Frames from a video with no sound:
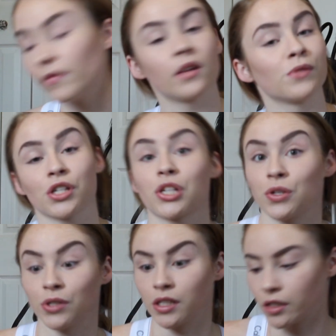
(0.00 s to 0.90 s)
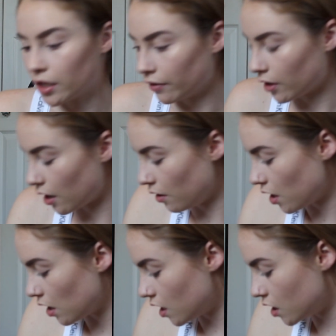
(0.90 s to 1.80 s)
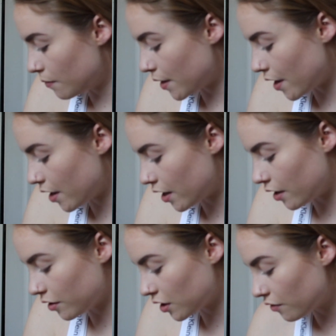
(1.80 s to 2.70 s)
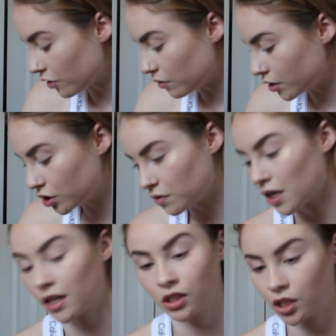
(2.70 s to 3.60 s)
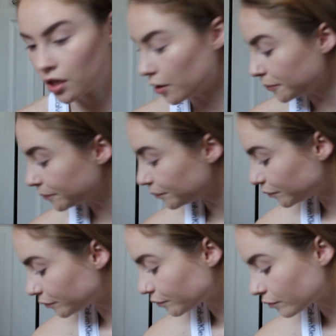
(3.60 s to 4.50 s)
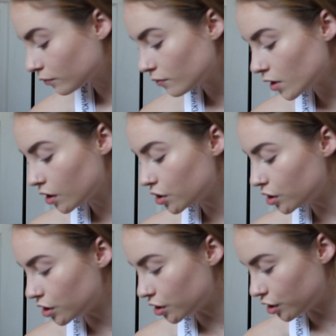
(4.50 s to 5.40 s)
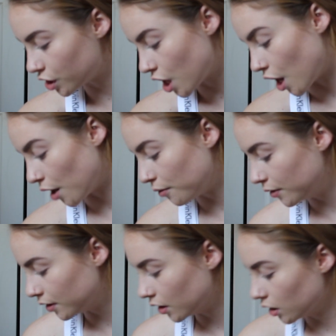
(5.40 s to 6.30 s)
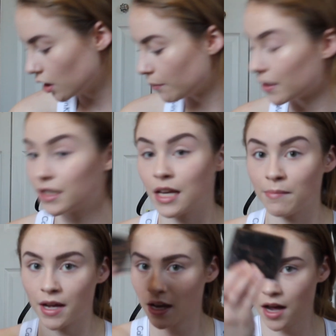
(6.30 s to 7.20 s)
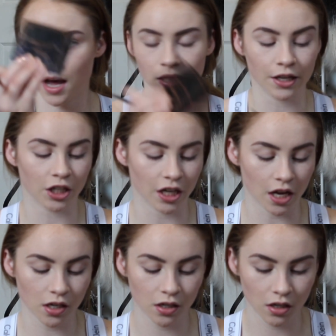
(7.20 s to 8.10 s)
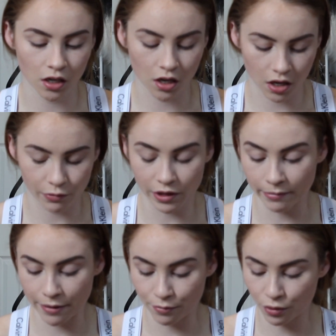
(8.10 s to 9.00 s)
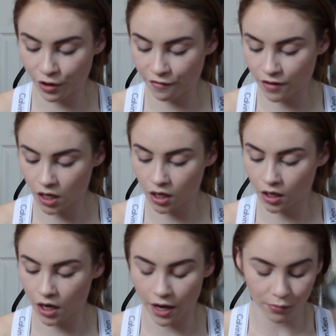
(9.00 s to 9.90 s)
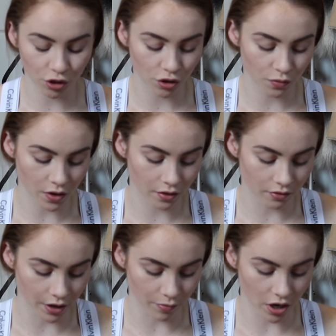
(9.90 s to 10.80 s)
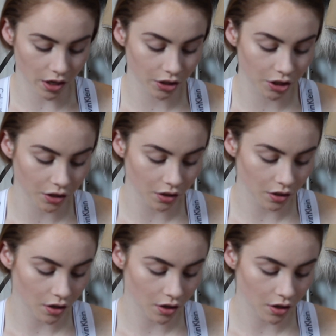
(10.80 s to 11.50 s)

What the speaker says: I'm just gonna use it until I run out. I don't think I really want to do an eyeshadow, so I'm gonna take my highlighter again with my Morphe M213 brush